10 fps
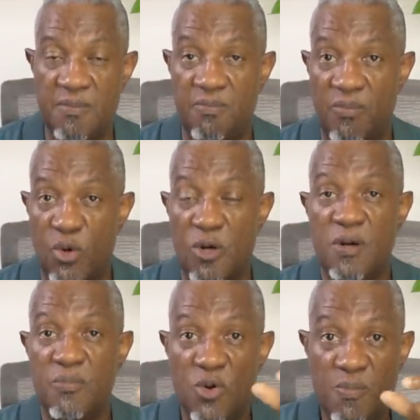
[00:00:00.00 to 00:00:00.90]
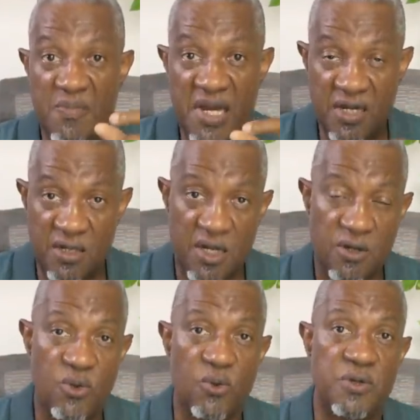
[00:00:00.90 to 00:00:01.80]
More and more men are
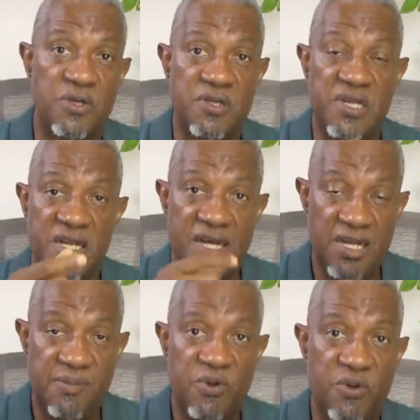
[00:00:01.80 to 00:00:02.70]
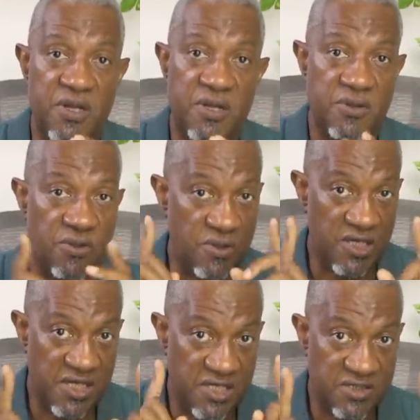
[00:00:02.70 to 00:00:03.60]
going to get alimony. You
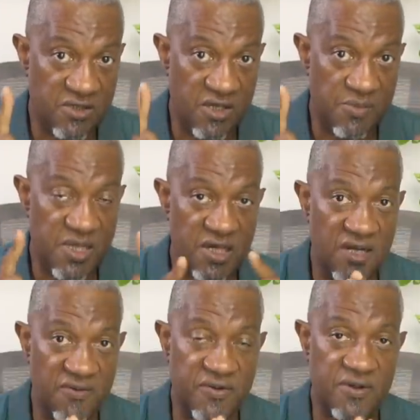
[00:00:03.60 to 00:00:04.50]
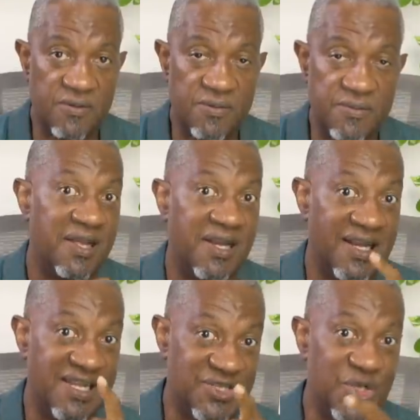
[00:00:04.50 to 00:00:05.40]
ladies got to be careful.
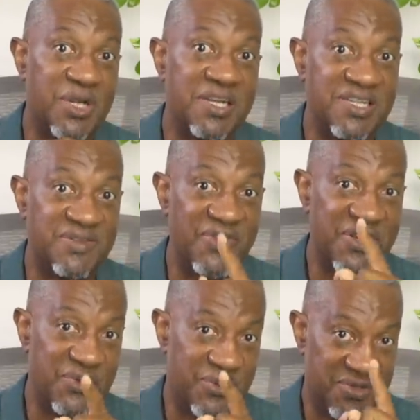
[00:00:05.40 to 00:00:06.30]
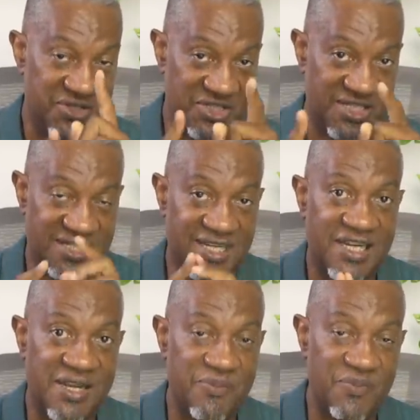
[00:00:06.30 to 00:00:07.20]
Let's look at this video, just
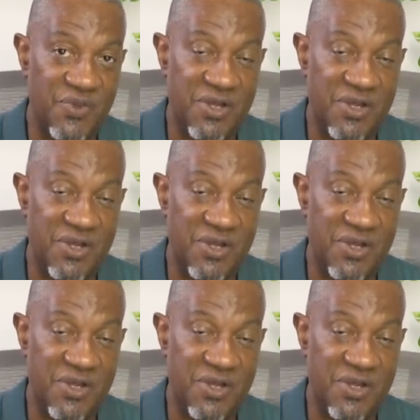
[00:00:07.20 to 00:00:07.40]
like I'm.